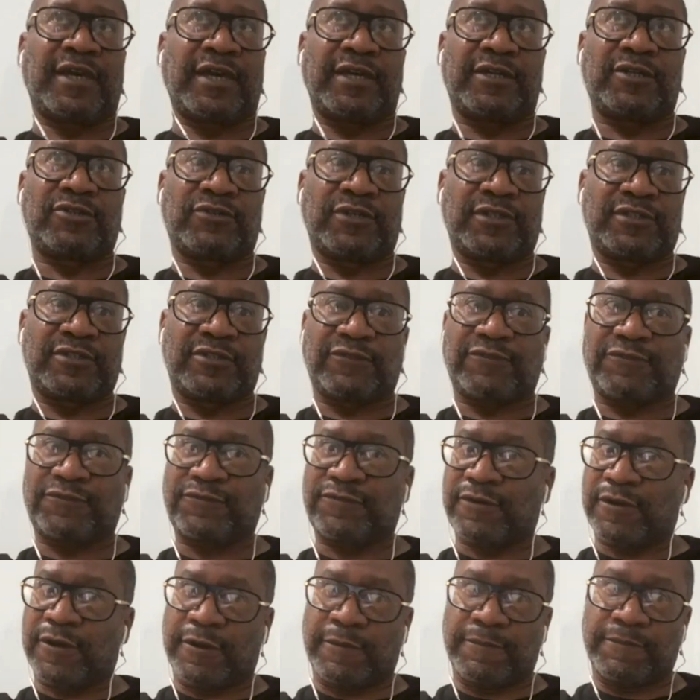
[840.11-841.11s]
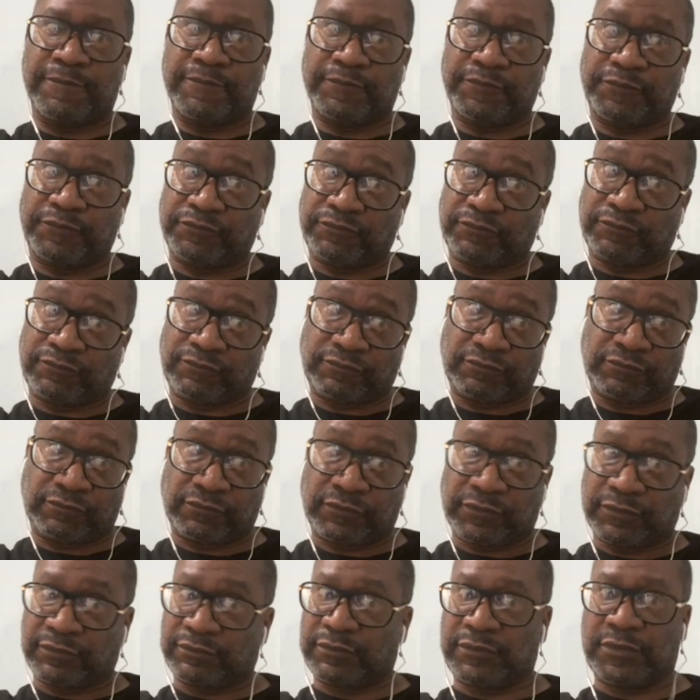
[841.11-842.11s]
I address it from
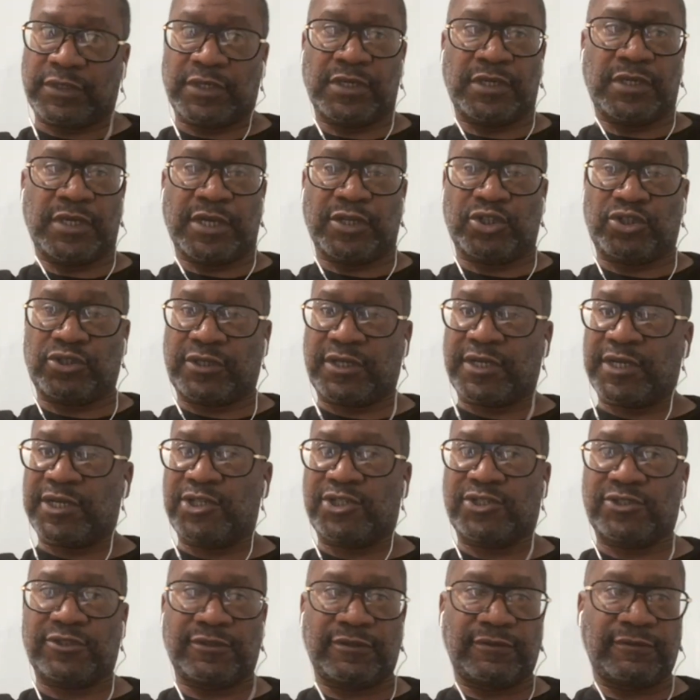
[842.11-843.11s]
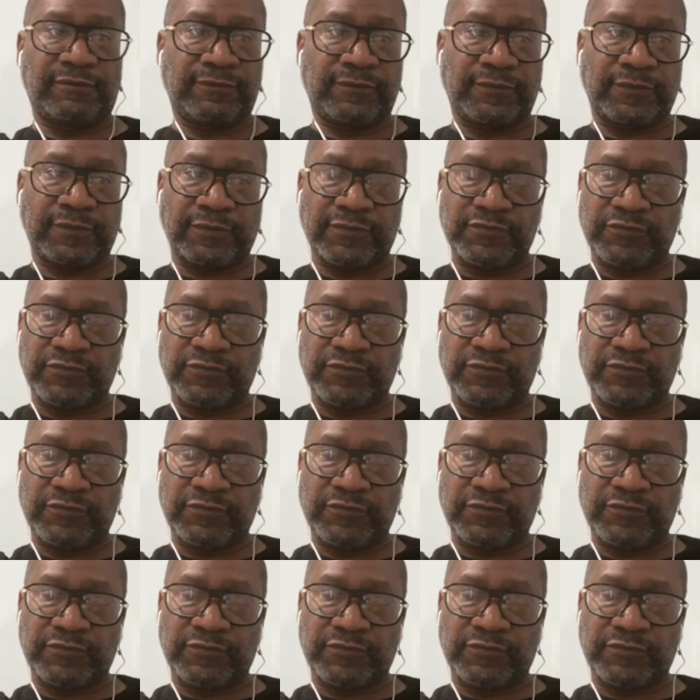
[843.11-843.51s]
the education